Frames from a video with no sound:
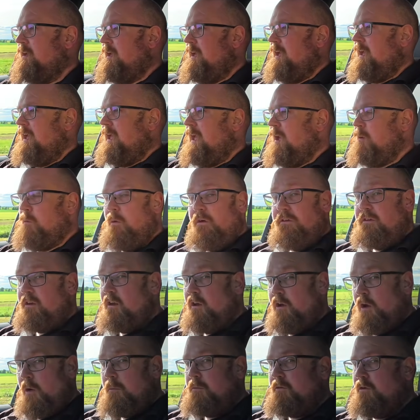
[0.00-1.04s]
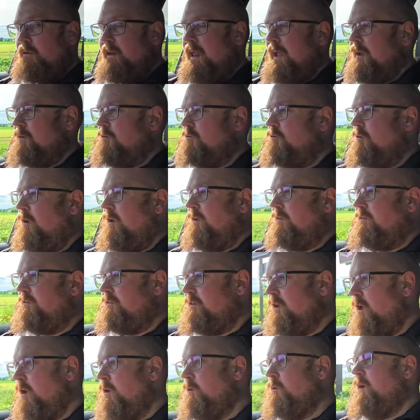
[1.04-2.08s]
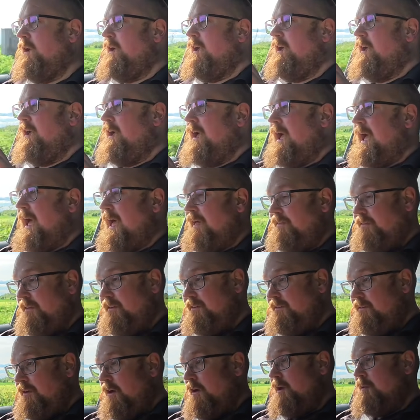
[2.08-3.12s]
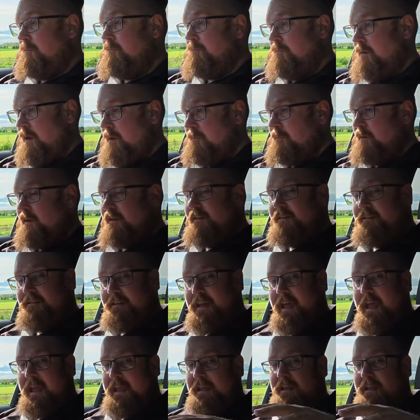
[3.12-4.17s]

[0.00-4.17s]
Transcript: it wasn't an optional extra. So at this time, I'm going to say